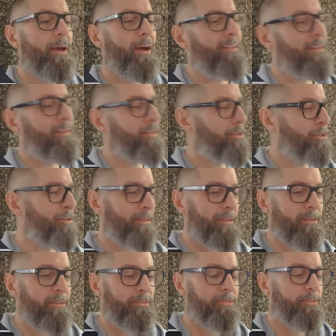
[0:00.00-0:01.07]
And then you can at
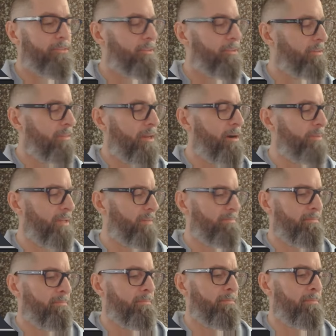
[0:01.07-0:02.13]
least sit there and be like,
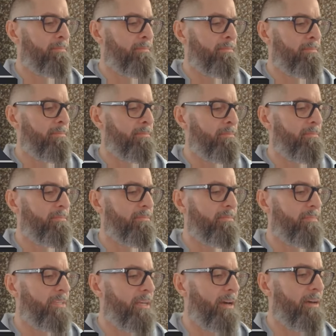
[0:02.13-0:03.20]

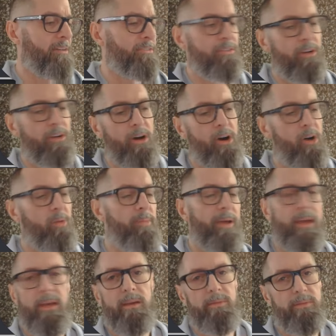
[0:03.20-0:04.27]
yes, no,
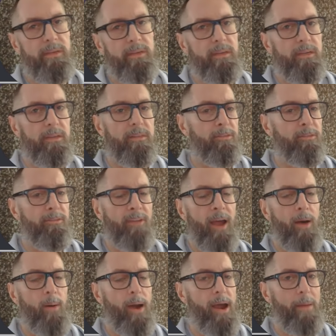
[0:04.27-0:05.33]
maybe, this is
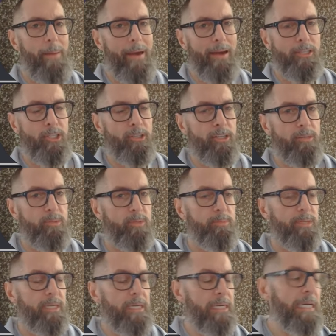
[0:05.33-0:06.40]
how I imagine them to
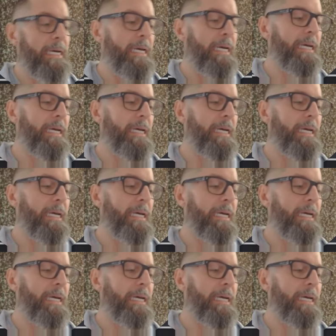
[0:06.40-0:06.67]
be.